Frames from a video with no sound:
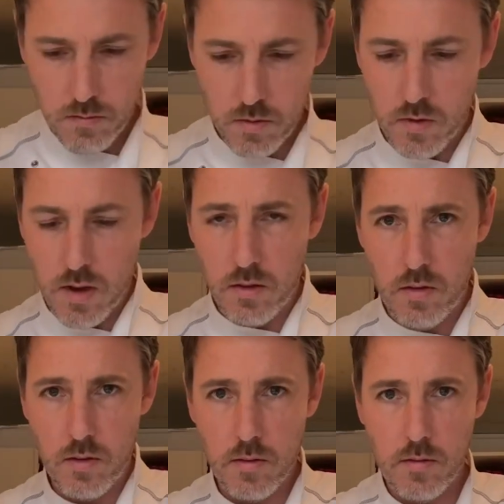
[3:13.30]
It's
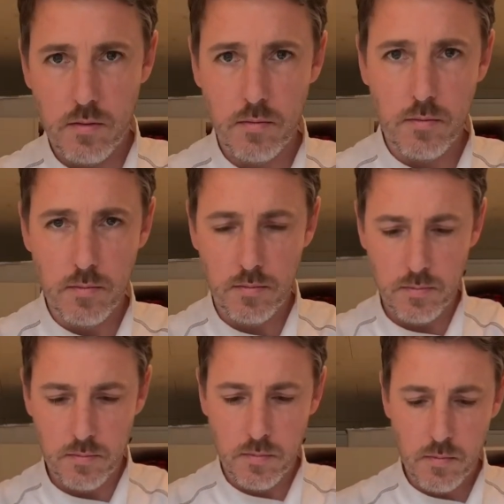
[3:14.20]
grand.
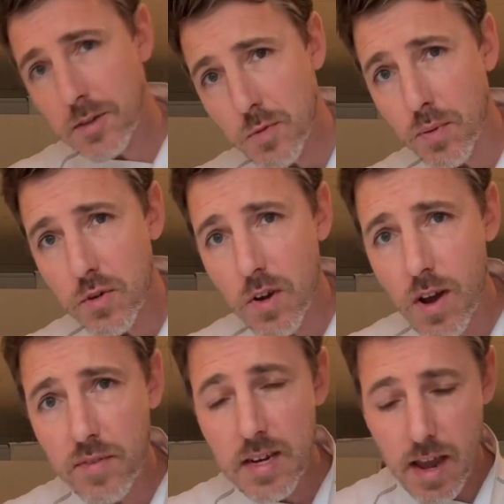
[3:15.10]
And just brush
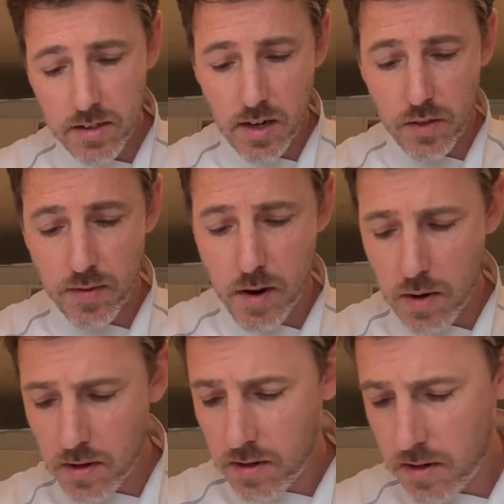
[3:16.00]
off any excess
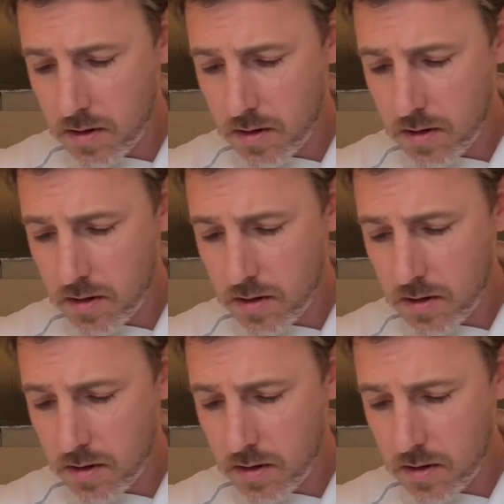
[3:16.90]
flour.